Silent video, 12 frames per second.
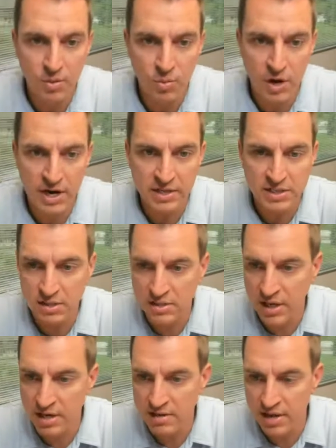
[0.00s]
what is it
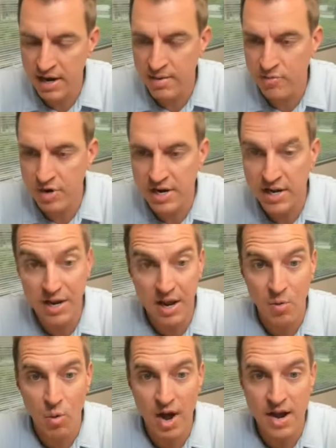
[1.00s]
that I'm reading,
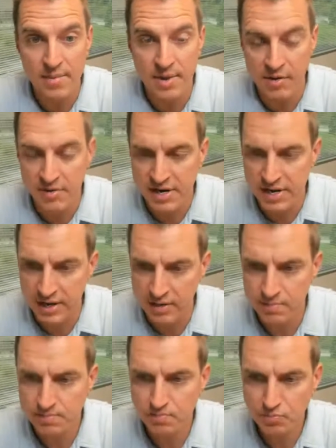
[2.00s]
and why am I reading
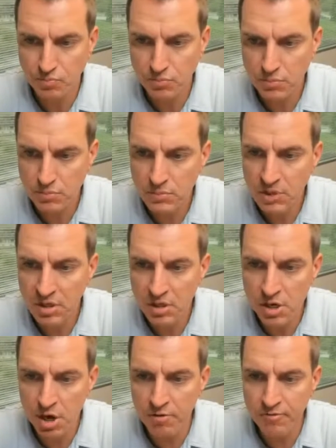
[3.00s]
it?